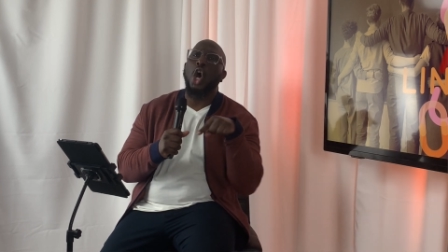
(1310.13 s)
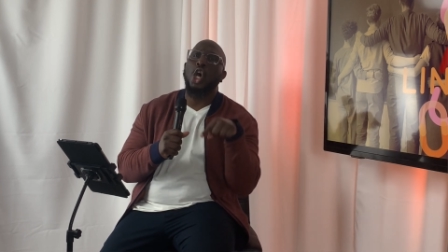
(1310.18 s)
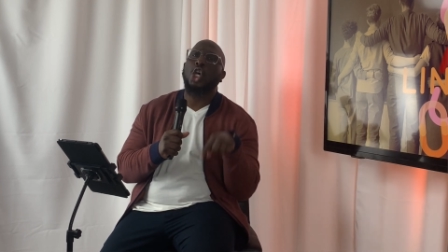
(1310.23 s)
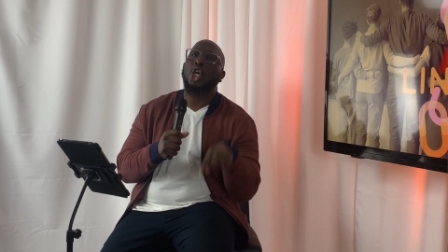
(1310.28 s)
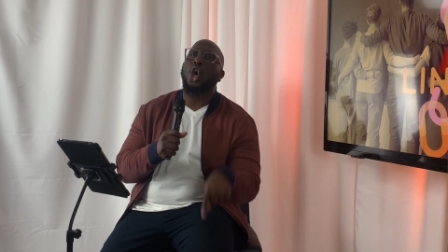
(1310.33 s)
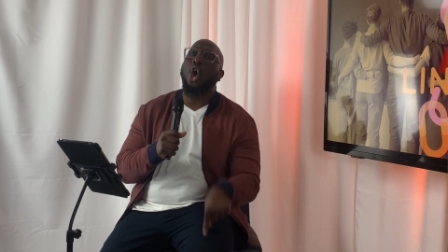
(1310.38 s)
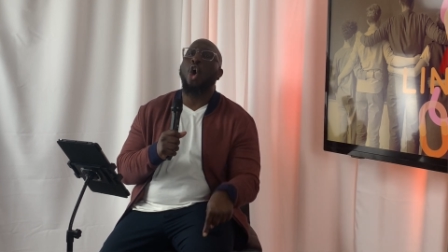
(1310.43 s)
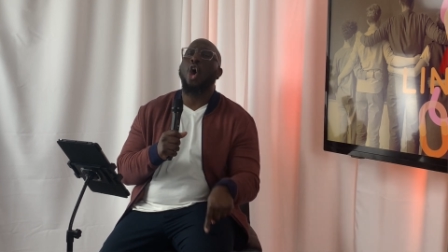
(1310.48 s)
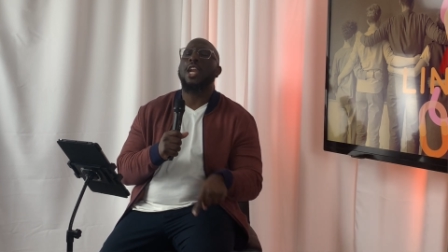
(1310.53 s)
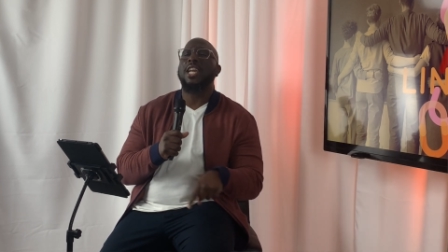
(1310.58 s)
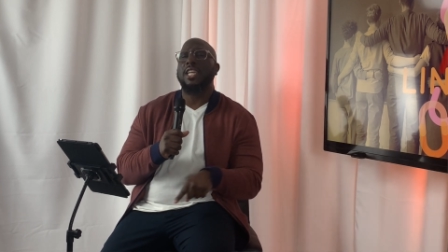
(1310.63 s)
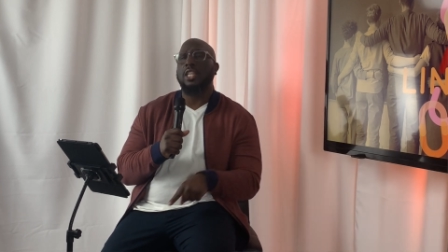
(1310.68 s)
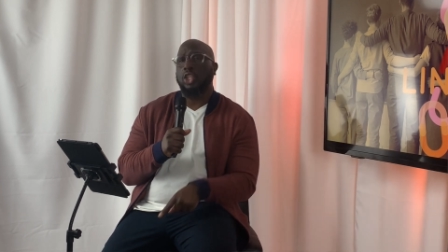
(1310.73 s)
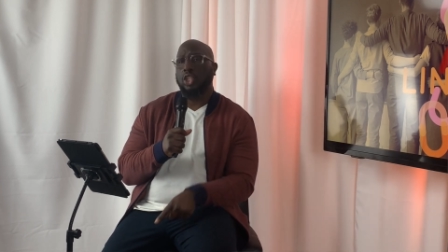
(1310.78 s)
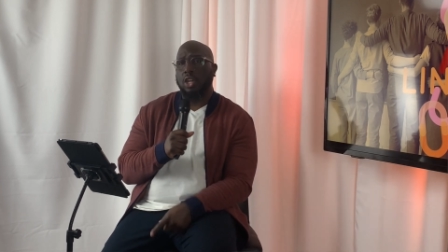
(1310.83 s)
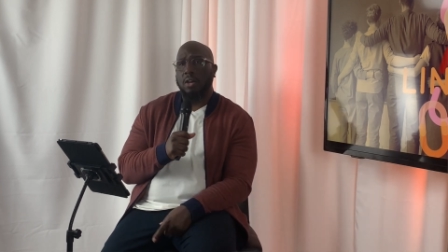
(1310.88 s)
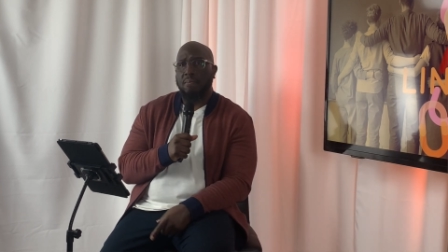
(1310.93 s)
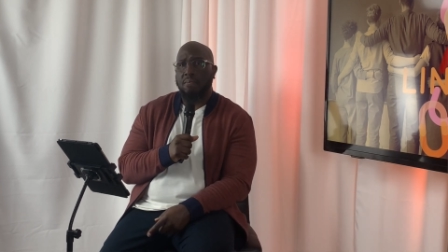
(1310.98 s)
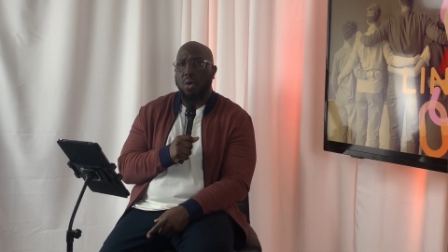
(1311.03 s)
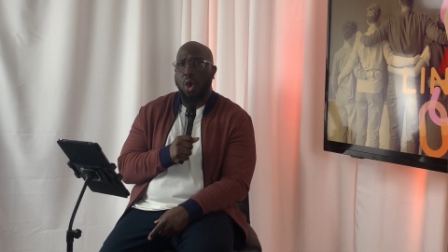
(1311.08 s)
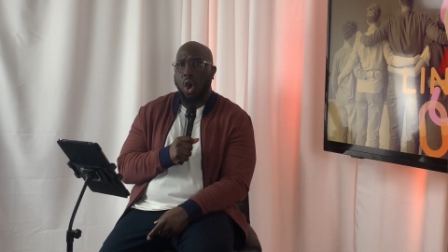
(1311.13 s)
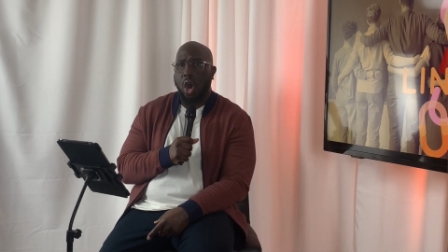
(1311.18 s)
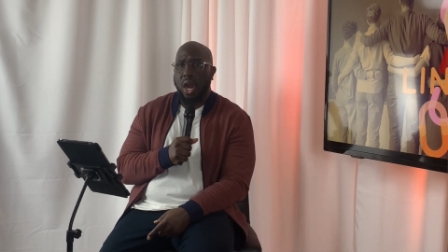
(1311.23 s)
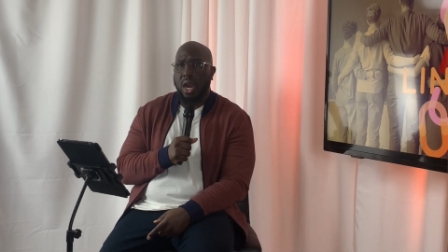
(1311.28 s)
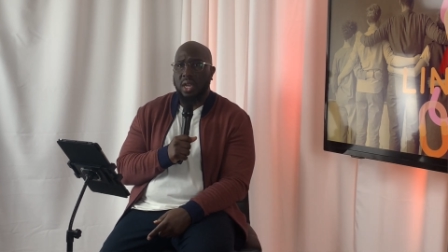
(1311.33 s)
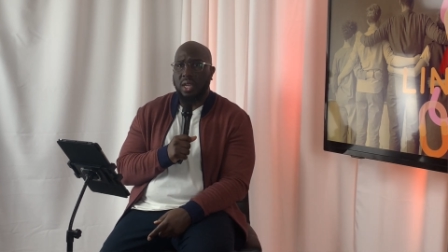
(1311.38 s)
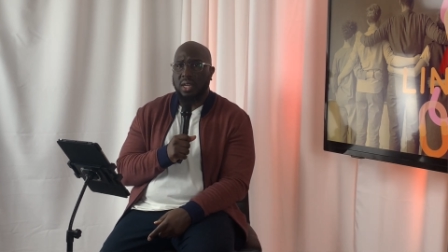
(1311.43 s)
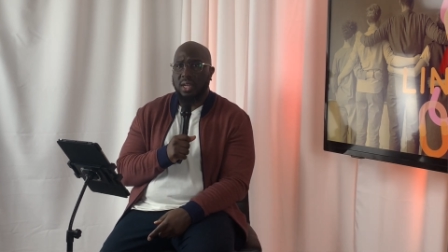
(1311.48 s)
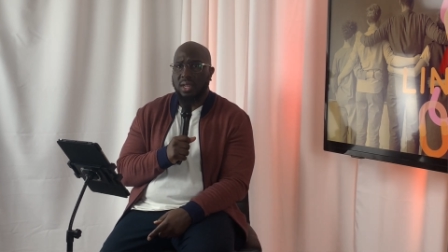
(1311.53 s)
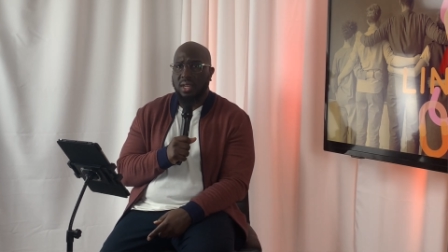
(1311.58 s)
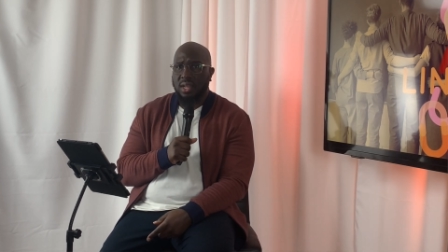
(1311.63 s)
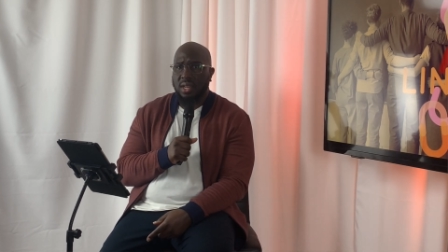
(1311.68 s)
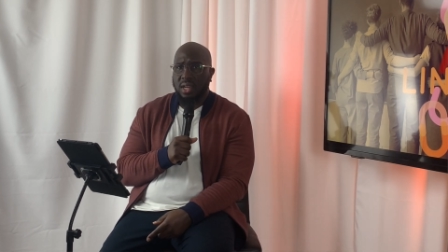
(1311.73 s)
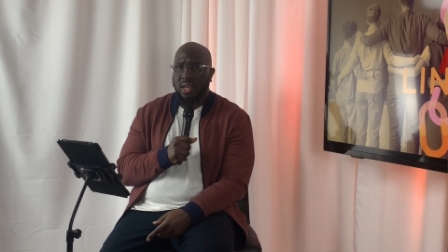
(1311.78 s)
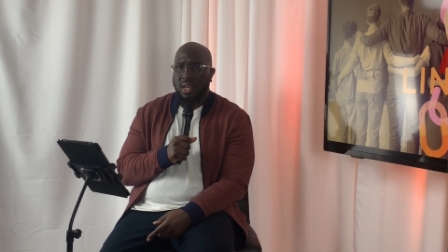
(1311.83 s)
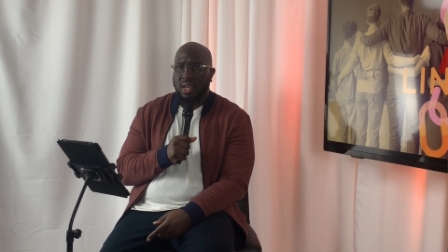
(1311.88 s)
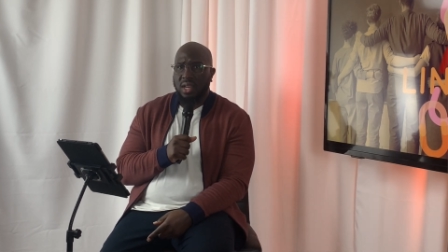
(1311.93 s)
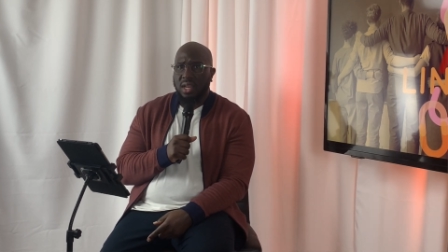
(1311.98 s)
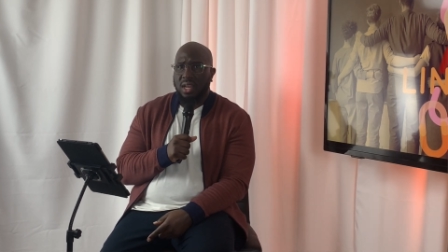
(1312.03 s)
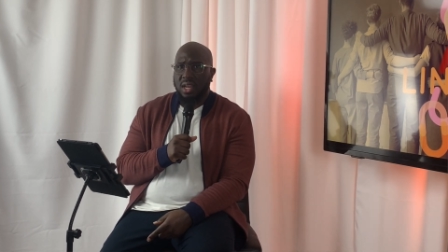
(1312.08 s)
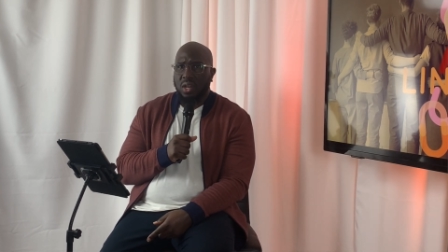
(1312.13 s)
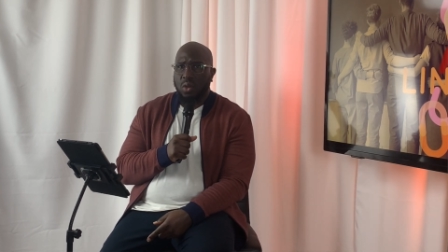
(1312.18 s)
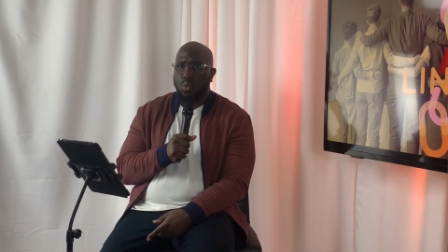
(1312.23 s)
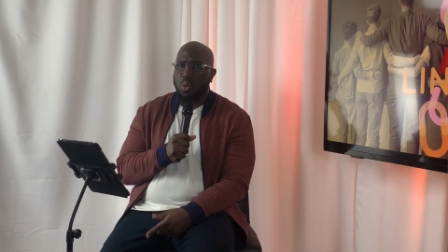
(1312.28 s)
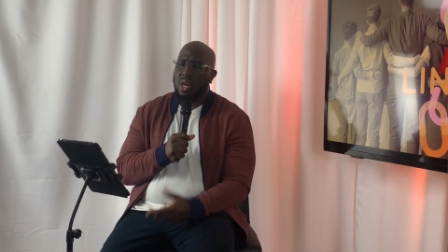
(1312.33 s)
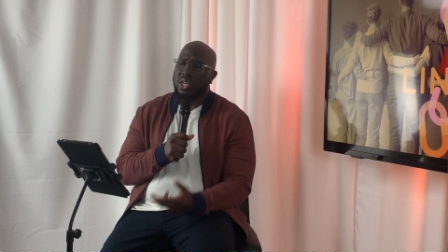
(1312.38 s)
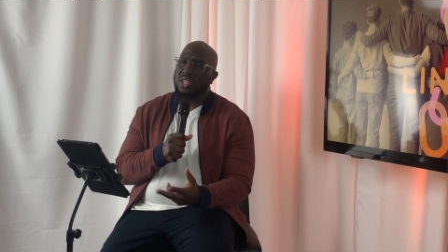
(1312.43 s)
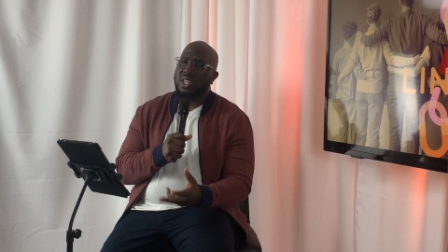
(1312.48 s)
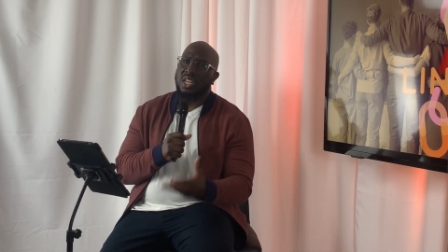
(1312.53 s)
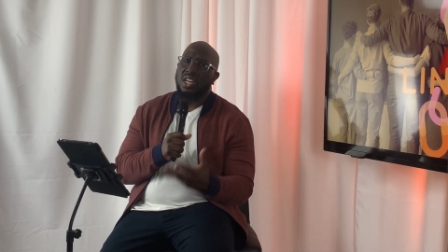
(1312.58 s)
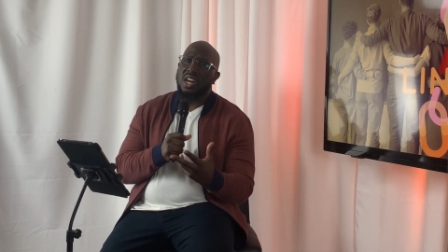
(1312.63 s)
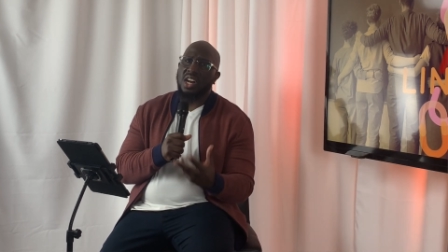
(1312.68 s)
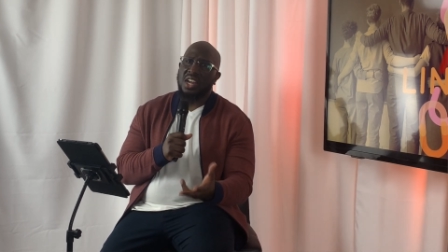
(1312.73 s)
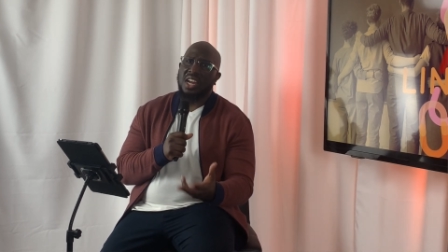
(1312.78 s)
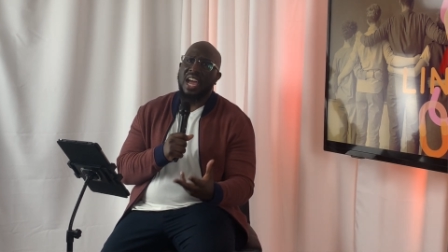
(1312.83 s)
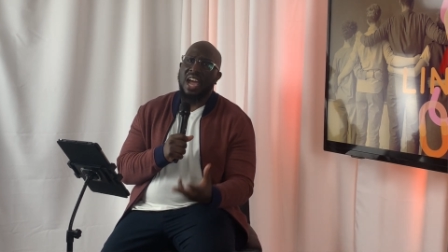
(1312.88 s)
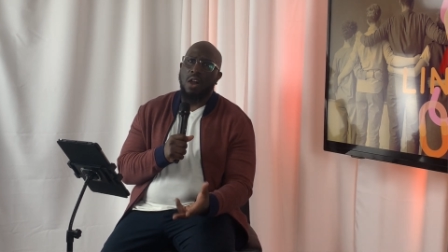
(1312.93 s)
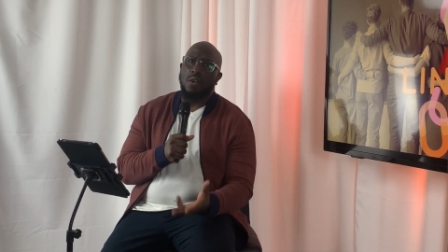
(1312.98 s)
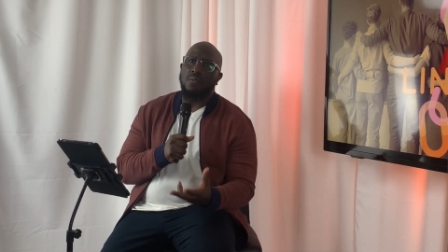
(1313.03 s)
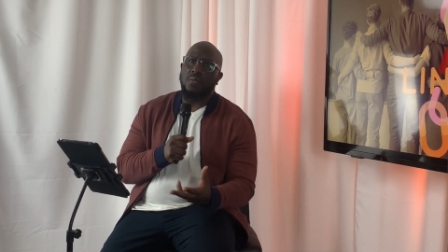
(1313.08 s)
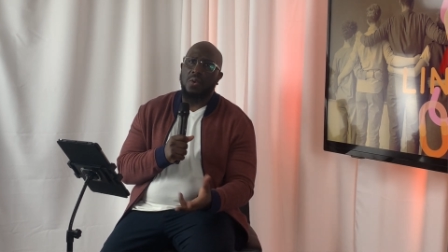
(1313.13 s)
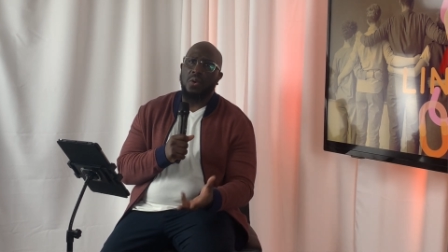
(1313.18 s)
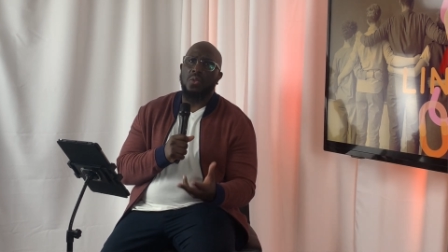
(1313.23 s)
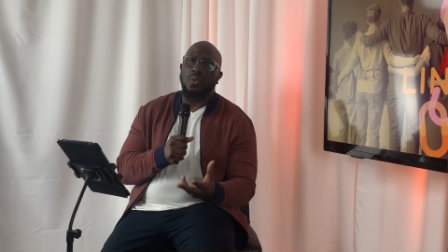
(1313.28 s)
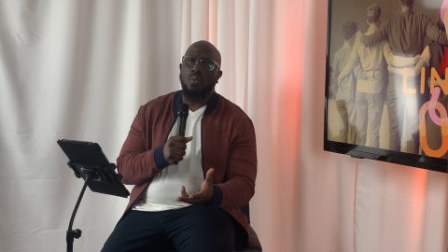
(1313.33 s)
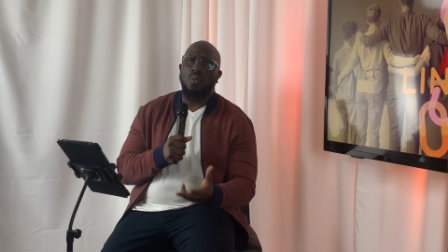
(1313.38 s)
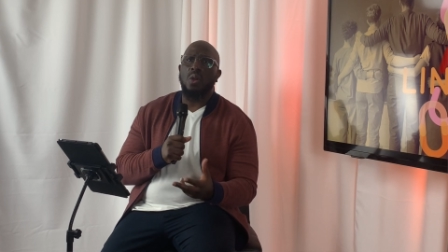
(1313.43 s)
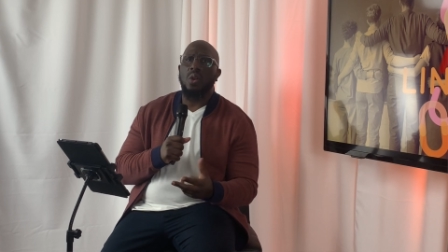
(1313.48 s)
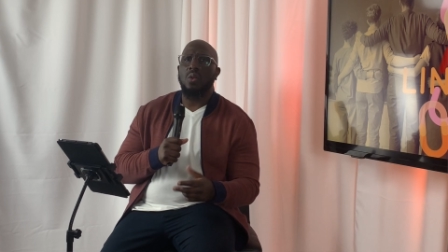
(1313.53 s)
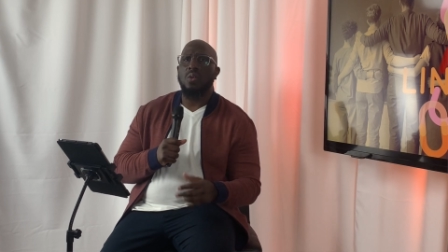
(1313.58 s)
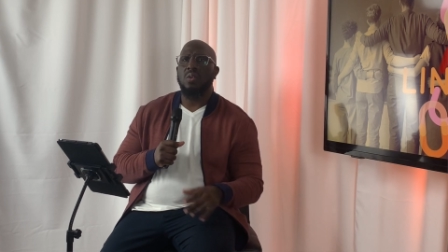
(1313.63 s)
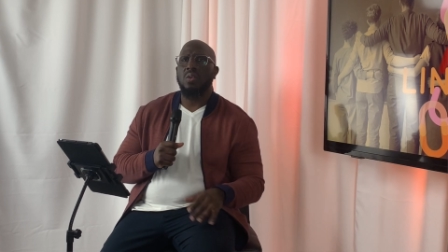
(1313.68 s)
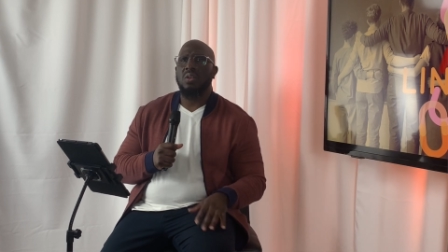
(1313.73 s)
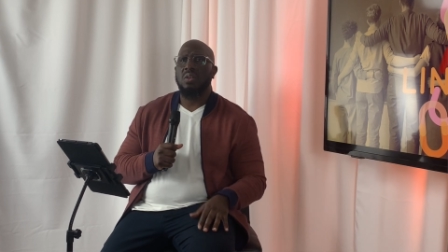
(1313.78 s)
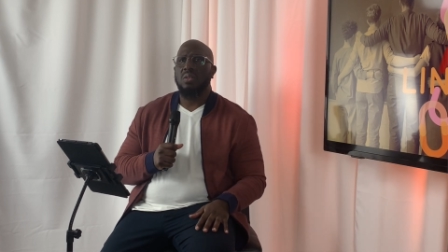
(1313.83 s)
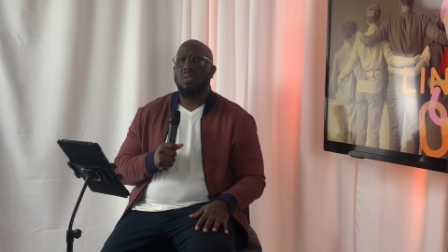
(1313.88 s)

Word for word: according to Mark, wasn't cut out for the work.